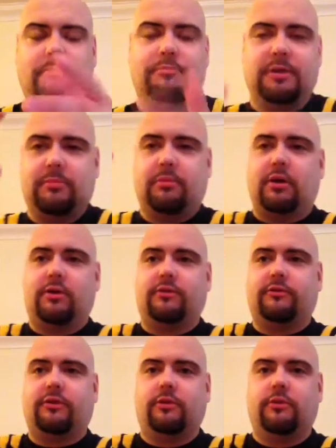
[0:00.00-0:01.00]
big bottles
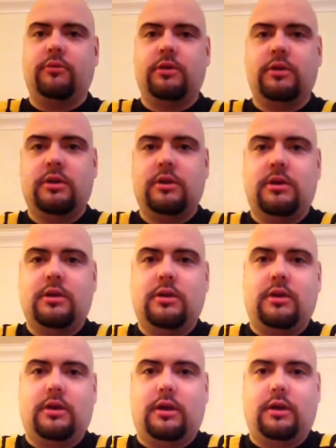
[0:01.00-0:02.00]
too,
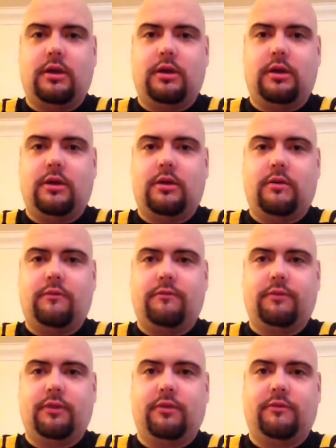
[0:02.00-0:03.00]
uh,
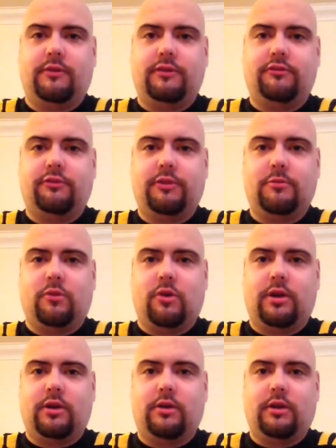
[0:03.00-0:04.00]
full of stream
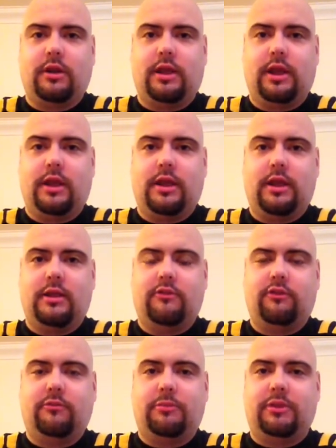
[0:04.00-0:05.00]
water, and
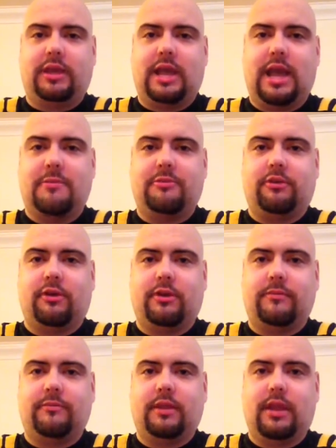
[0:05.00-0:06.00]
just put the caps on
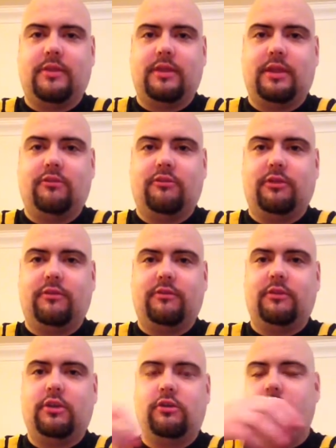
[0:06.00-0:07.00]
them, and then just
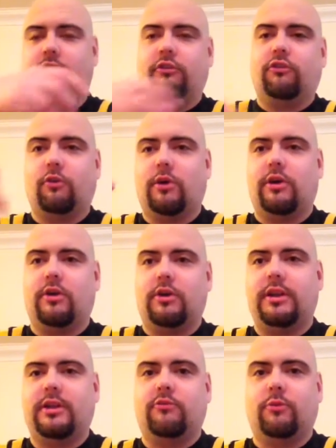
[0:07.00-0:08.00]
use the Sawyer
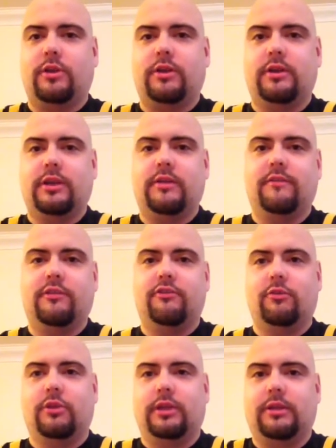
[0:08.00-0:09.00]
on each one
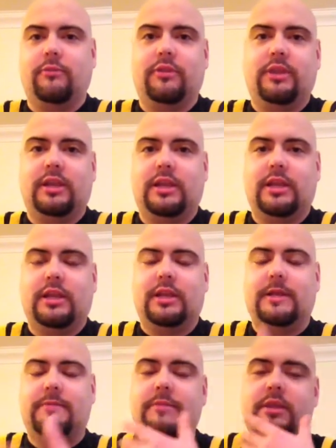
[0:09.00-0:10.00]
individually when they needed
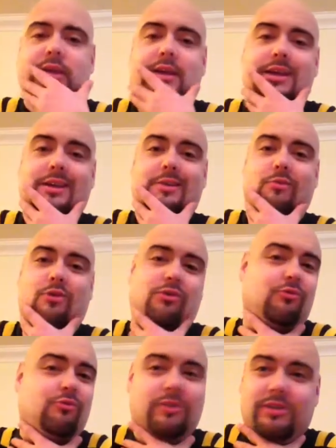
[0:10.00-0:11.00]
it. Worked
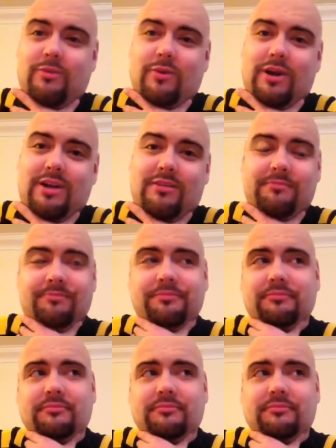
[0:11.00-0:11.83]
really well.